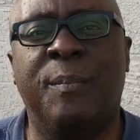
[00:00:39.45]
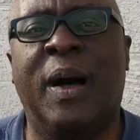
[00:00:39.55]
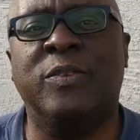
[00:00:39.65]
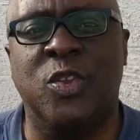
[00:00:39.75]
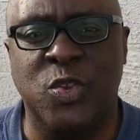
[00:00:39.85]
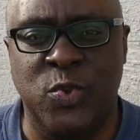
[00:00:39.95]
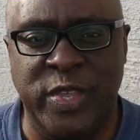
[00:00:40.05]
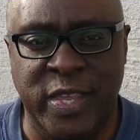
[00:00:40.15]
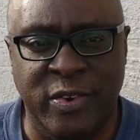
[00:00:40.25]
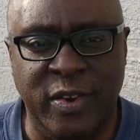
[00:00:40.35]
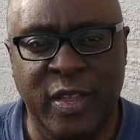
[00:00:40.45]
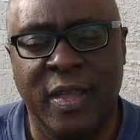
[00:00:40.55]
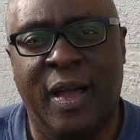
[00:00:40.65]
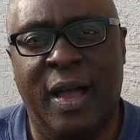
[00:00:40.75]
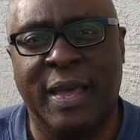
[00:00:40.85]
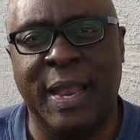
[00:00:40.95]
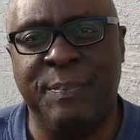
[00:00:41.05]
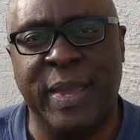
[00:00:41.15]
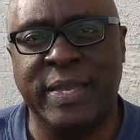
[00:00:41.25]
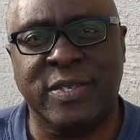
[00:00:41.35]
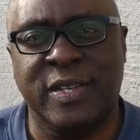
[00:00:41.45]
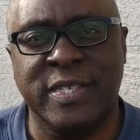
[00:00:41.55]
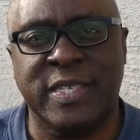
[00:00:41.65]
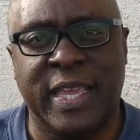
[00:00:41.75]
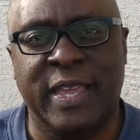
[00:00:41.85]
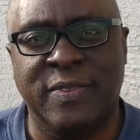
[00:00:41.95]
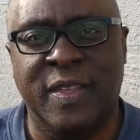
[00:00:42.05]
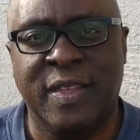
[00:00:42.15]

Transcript: about the new year uh, that basically said,